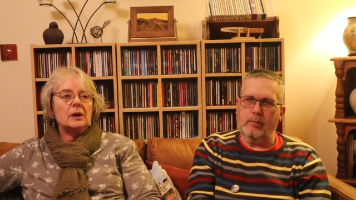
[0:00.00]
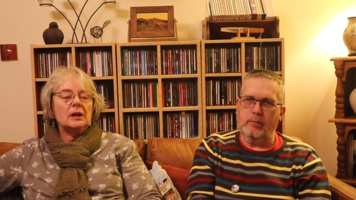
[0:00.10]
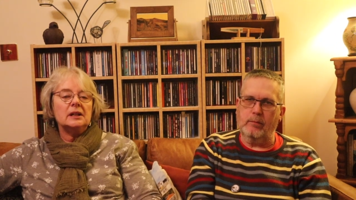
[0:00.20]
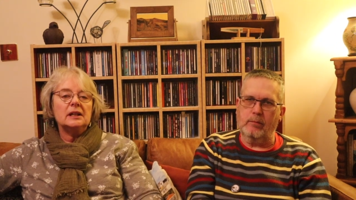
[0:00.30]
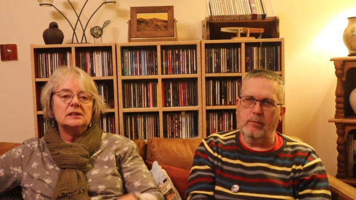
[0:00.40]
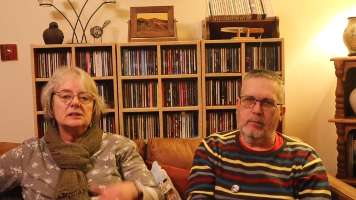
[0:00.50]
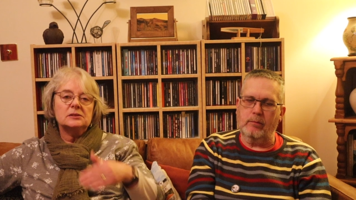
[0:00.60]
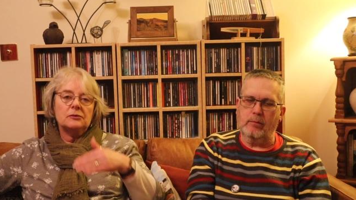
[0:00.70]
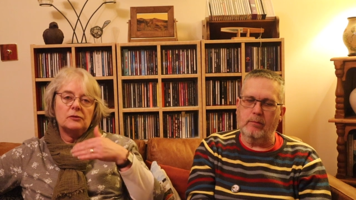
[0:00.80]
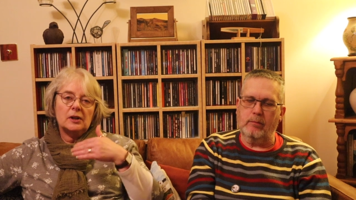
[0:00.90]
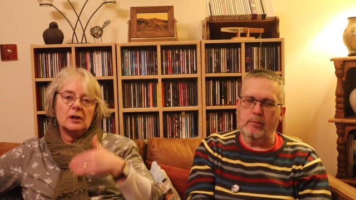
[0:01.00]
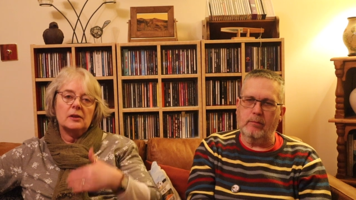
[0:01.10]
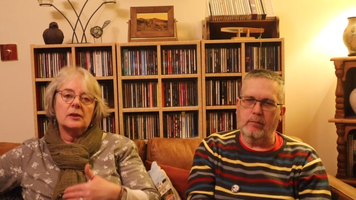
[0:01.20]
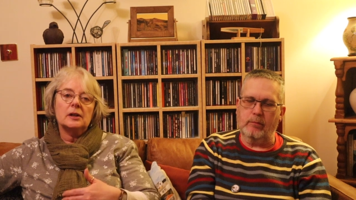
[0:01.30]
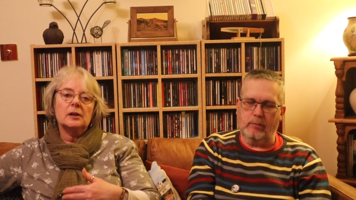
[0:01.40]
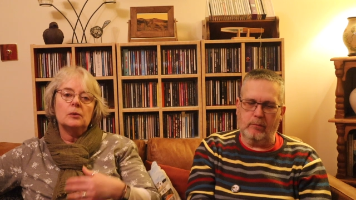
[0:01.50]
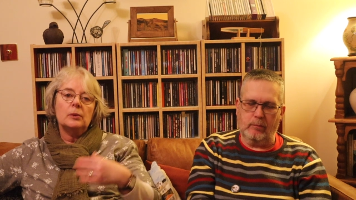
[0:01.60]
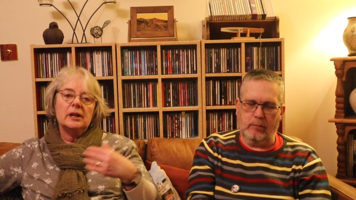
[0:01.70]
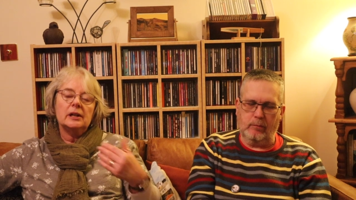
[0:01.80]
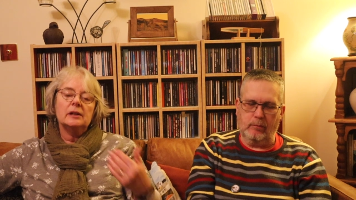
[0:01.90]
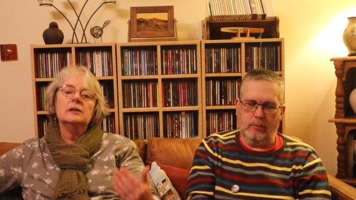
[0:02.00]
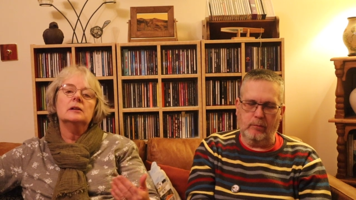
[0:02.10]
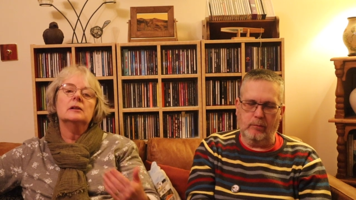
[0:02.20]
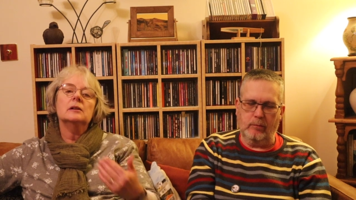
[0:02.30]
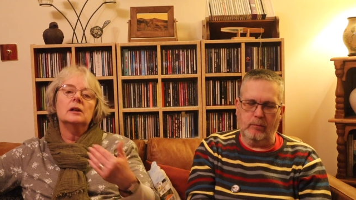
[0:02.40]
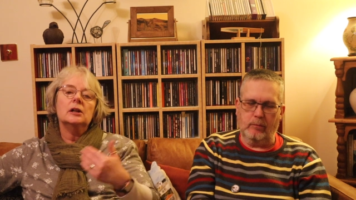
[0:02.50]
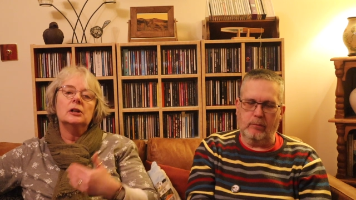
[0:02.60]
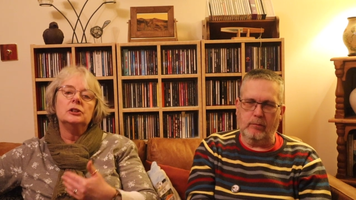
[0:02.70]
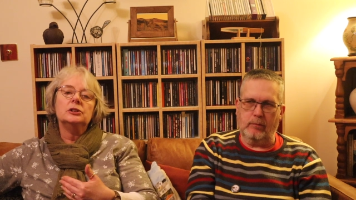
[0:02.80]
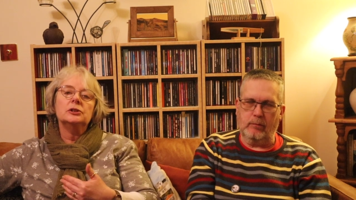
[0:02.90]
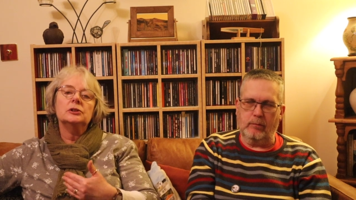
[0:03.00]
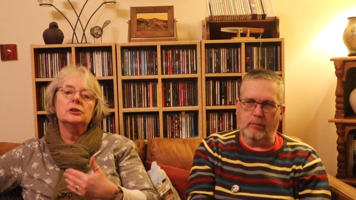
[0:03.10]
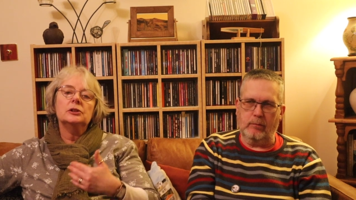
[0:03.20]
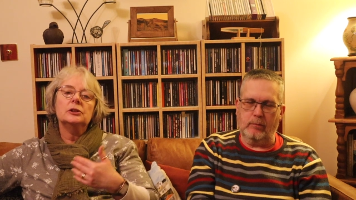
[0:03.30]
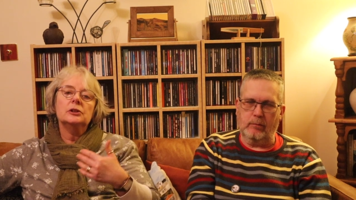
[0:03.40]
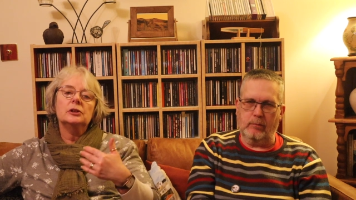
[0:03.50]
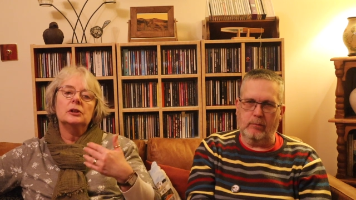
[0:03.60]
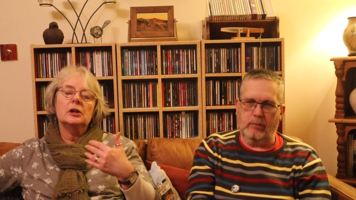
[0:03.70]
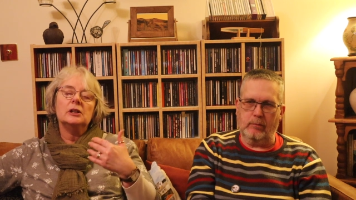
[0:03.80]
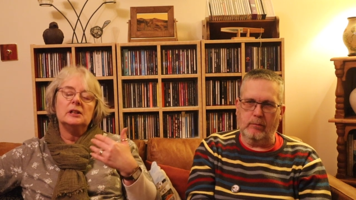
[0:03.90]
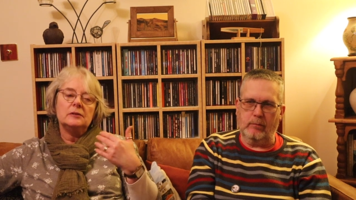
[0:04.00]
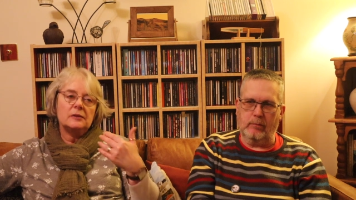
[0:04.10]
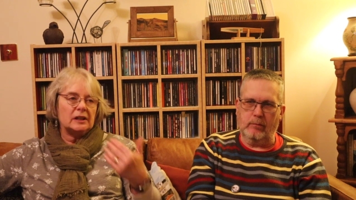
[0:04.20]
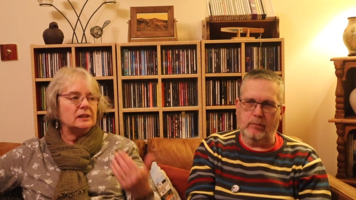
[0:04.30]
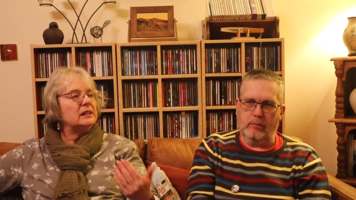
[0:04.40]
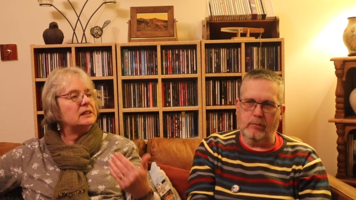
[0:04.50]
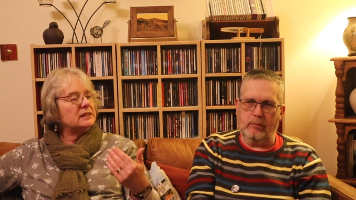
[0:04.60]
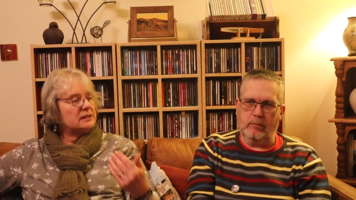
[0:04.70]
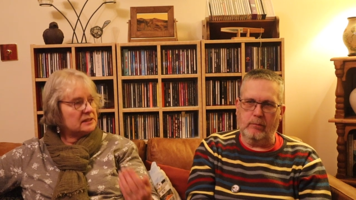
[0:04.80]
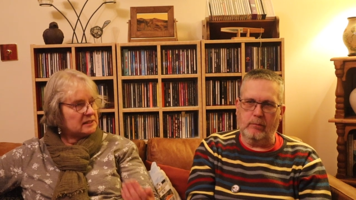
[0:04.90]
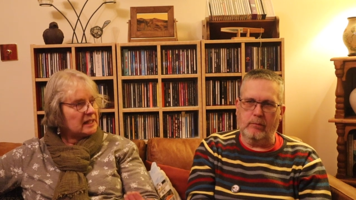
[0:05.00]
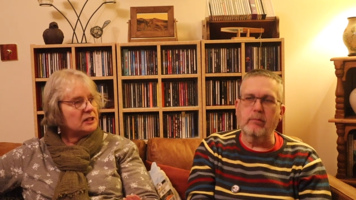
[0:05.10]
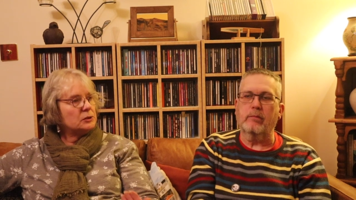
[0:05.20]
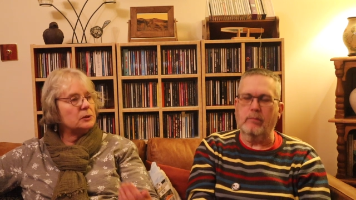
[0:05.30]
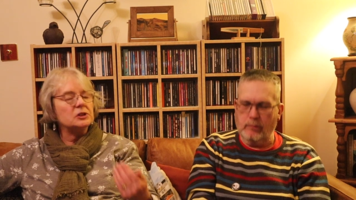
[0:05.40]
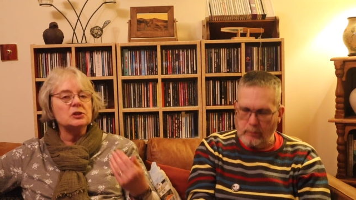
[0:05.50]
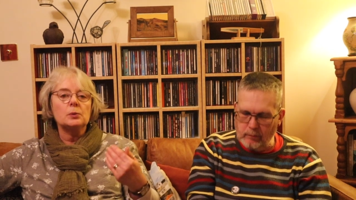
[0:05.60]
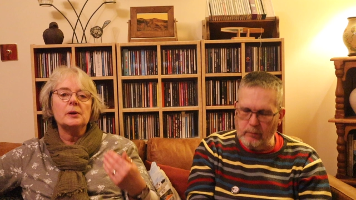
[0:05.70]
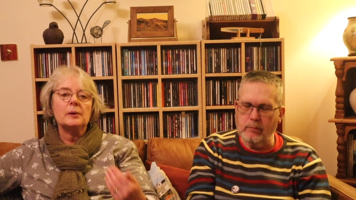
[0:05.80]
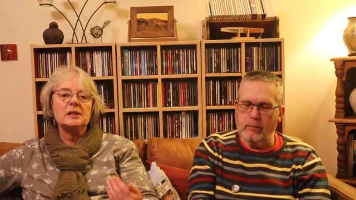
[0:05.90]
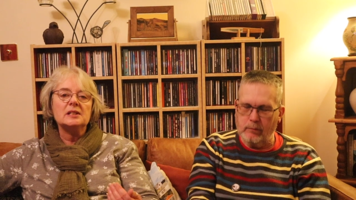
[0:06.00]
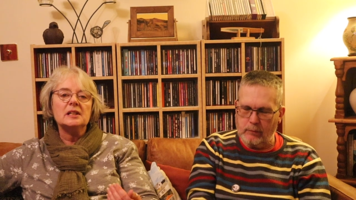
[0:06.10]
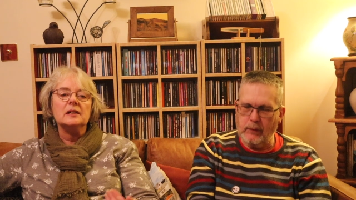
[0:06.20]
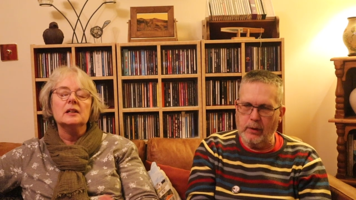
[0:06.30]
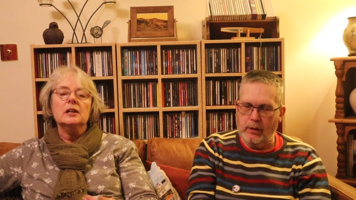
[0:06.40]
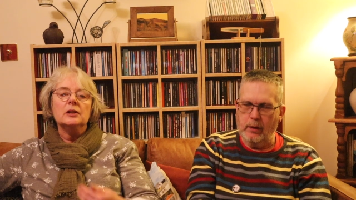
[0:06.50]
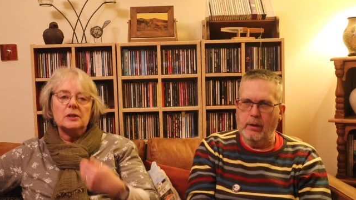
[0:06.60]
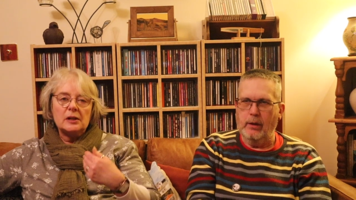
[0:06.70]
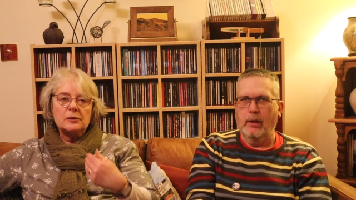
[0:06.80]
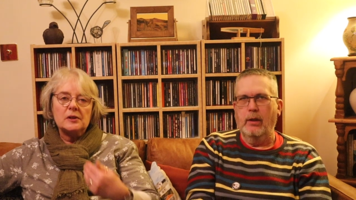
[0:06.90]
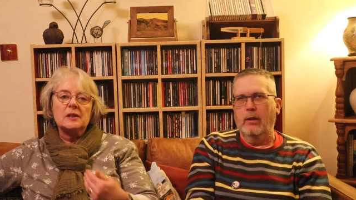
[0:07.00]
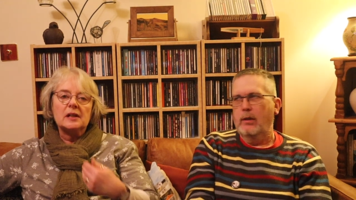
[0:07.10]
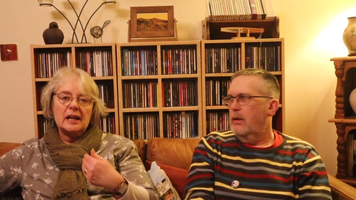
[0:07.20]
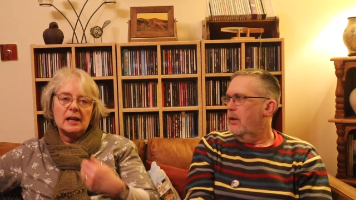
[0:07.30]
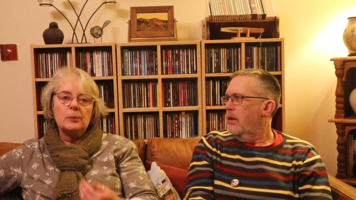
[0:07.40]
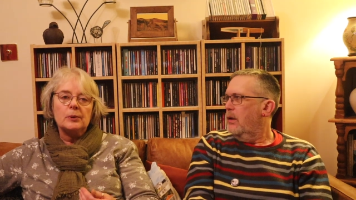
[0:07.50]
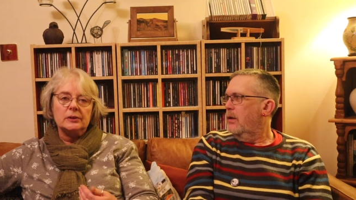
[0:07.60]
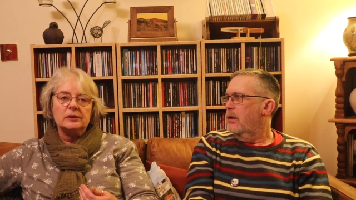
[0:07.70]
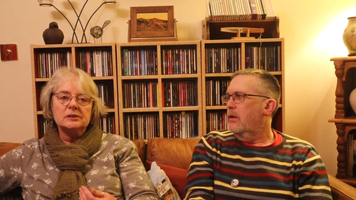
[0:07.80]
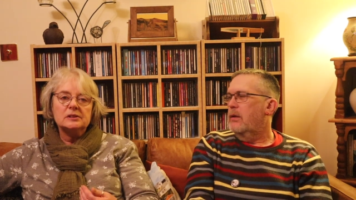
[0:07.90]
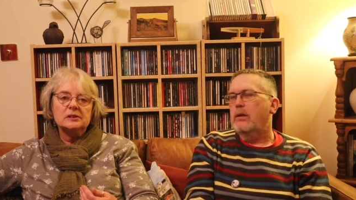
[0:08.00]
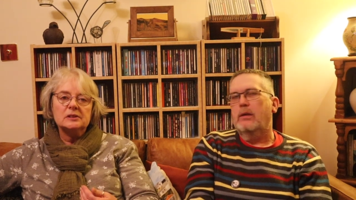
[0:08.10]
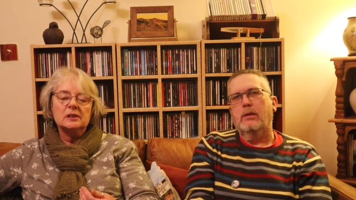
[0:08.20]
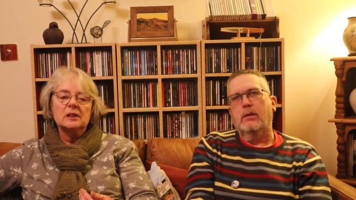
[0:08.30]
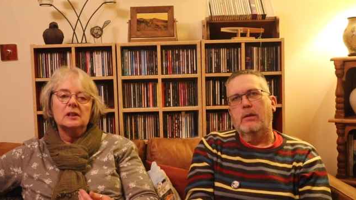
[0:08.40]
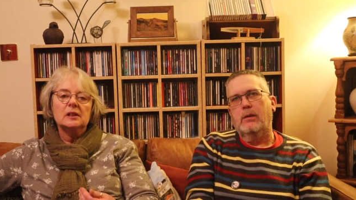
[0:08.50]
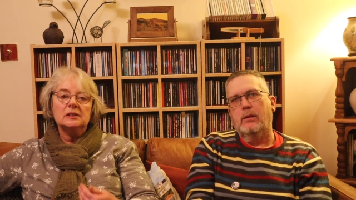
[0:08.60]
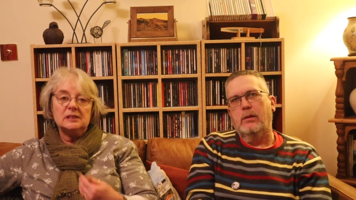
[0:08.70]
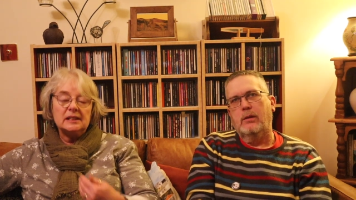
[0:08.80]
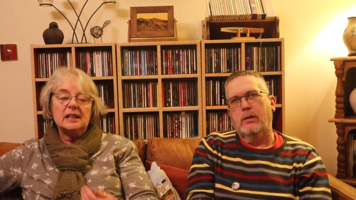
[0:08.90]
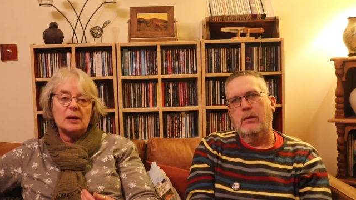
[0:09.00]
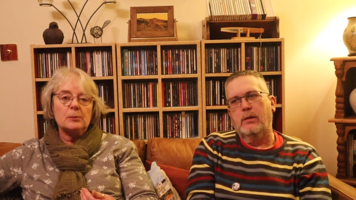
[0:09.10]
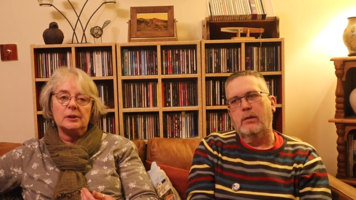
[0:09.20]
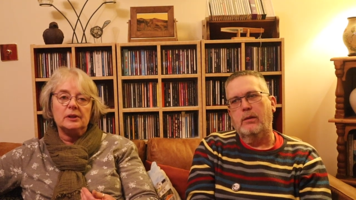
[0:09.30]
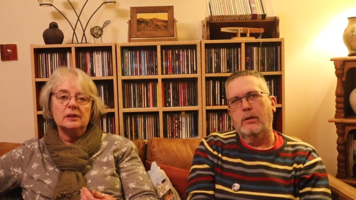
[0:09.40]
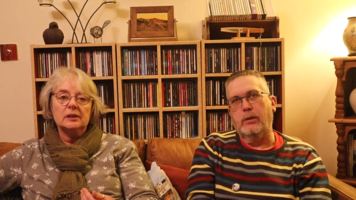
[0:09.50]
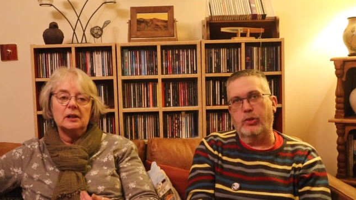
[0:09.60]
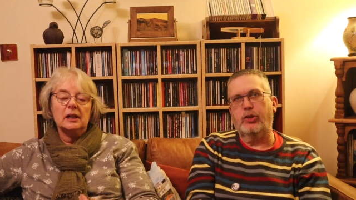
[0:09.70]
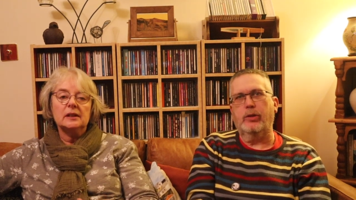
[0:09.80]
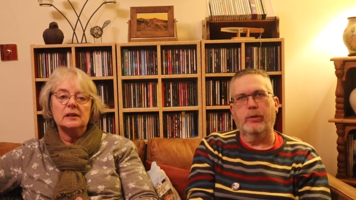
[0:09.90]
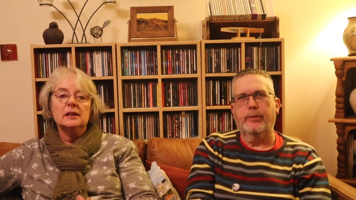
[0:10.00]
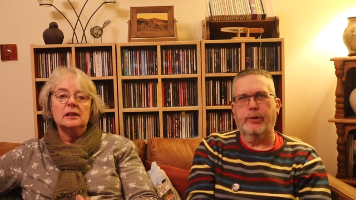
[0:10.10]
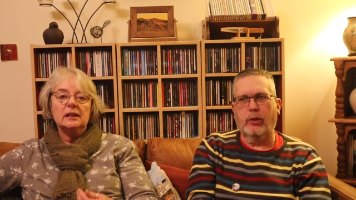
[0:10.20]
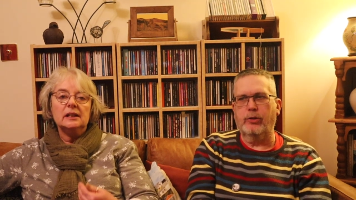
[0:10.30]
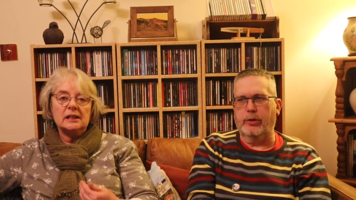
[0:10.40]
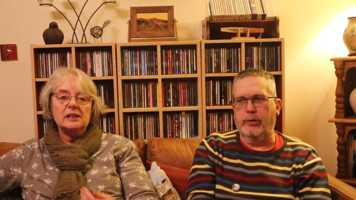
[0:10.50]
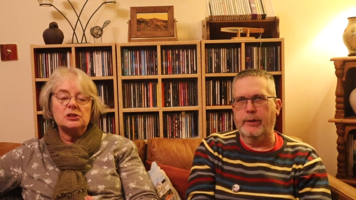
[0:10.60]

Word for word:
Speaker 1: and his father. We heard, and in fact he did say mm, to us as we mm. went in, that everything that happens did happen. It was true. It's all true.